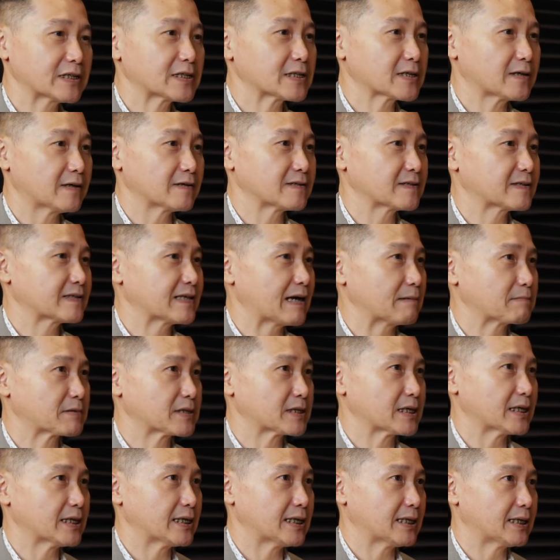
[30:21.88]

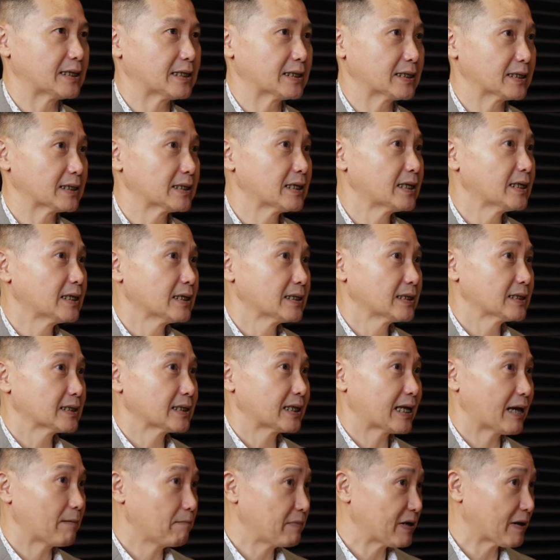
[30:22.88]
concepts
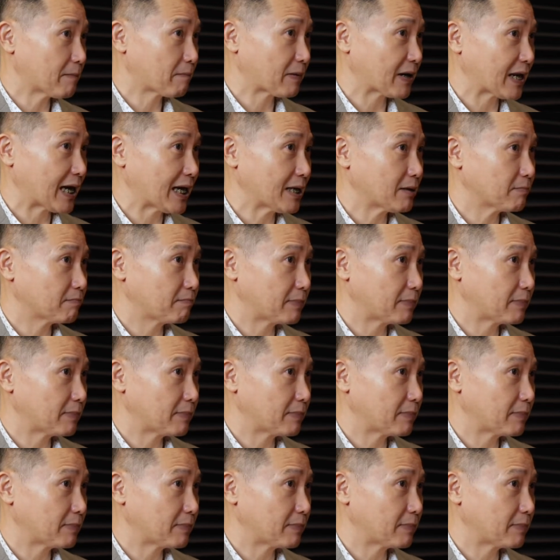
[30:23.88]
can be applied,